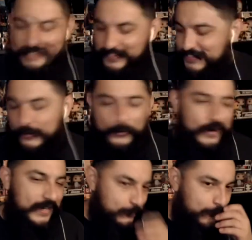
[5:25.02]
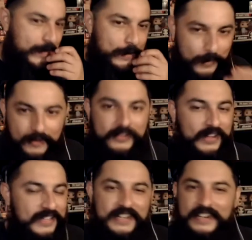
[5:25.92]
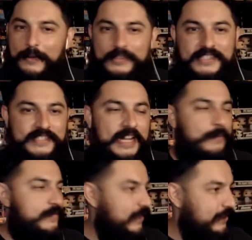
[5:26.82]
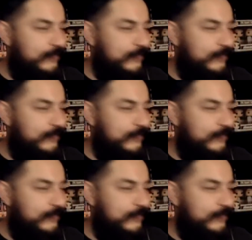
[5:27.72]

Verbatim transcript: this is an old ass movie. Come on, you guys got to get with these times. Like,